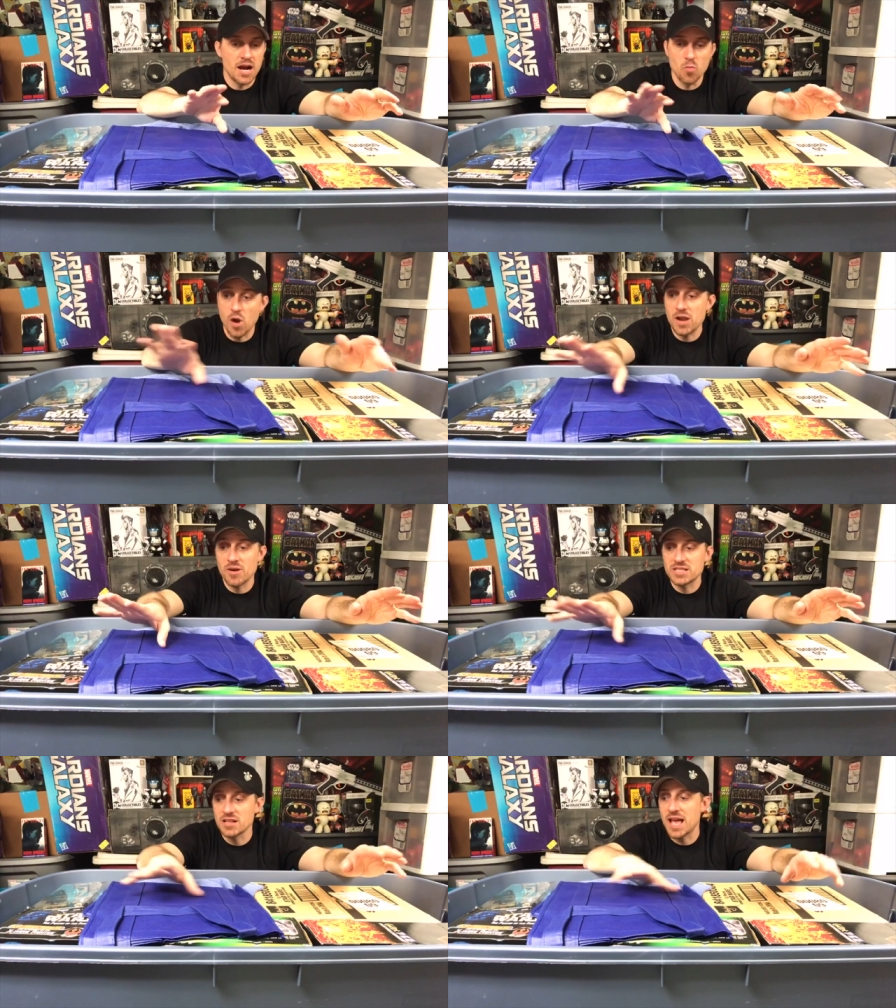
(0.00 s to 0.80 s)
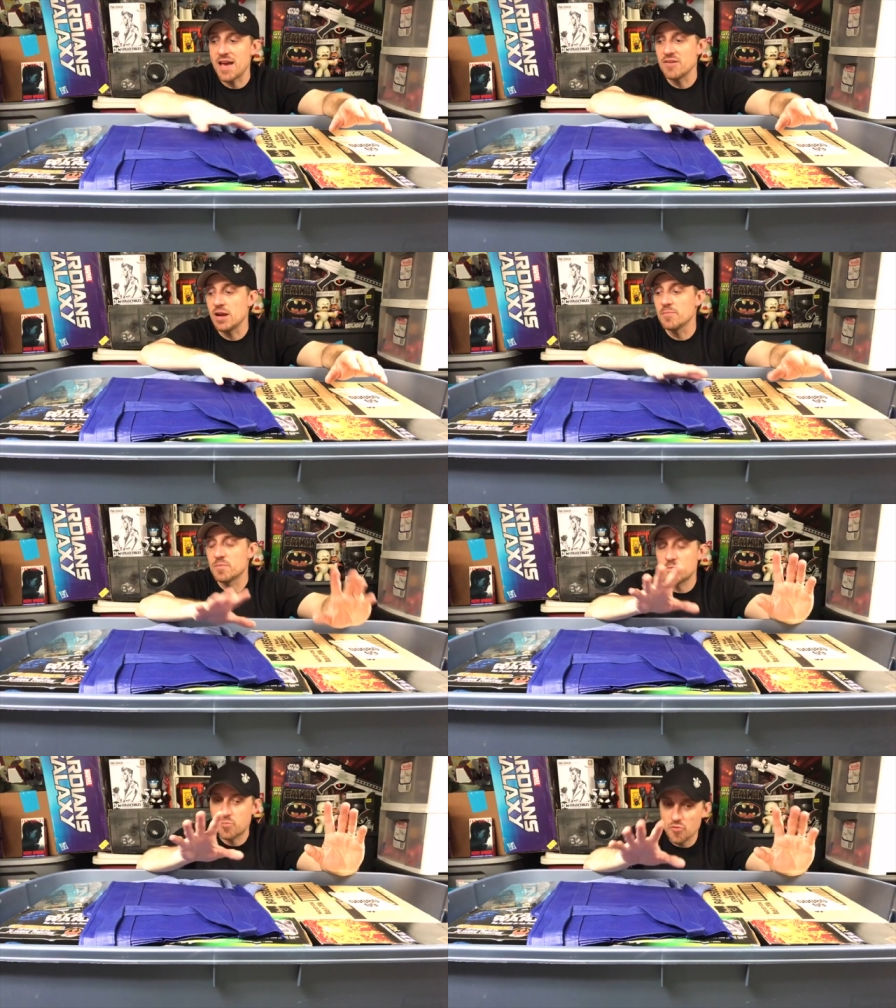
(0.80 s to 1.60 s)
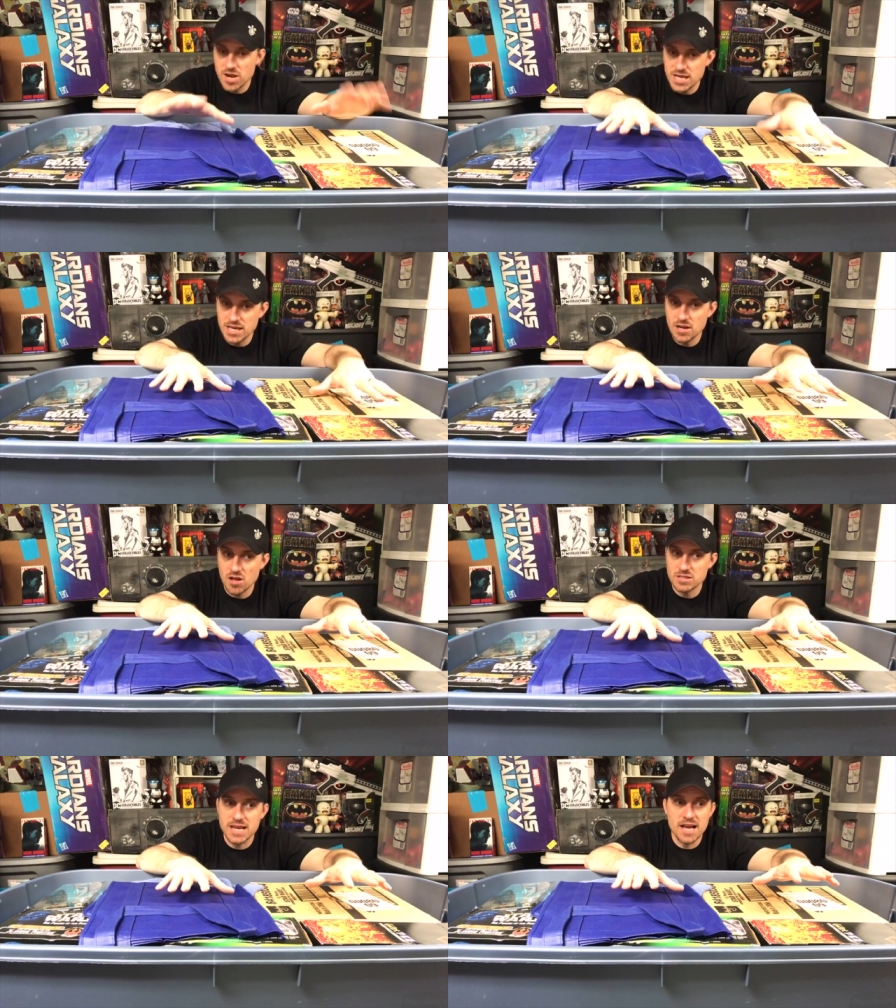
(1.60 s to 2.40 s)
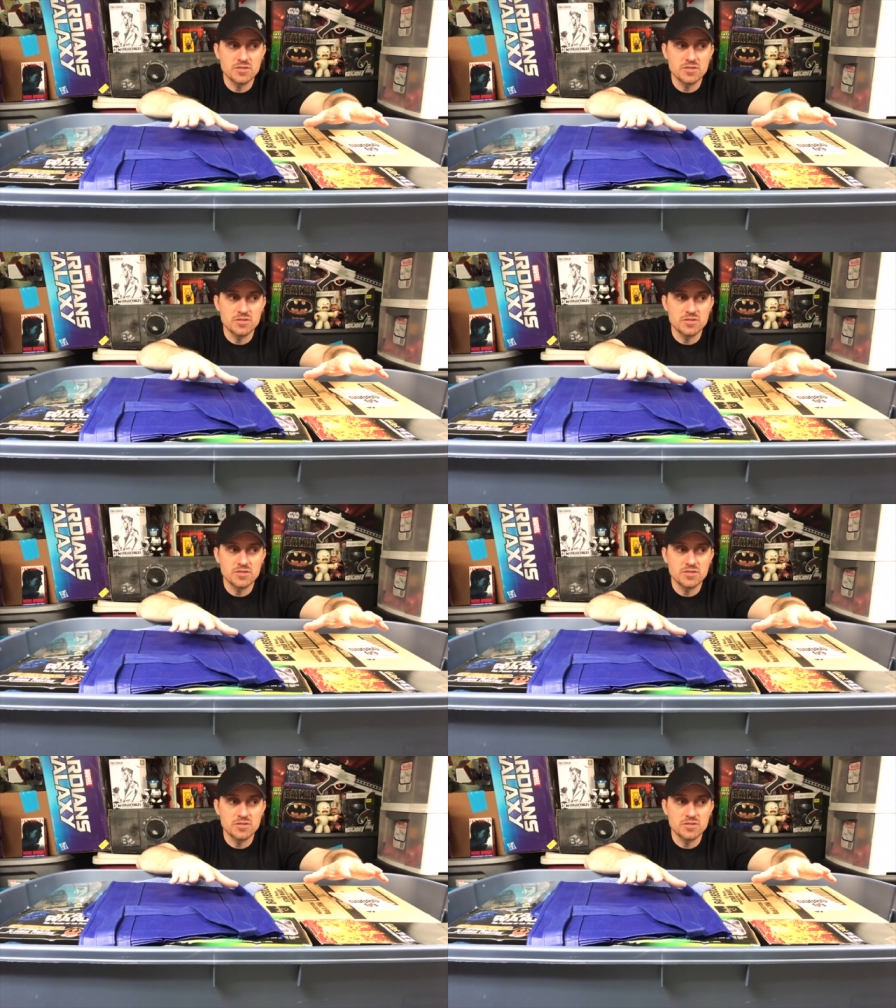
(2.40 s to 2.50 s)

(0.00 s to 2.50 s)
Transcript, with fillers: Why do I still have it? I'm breaking it all down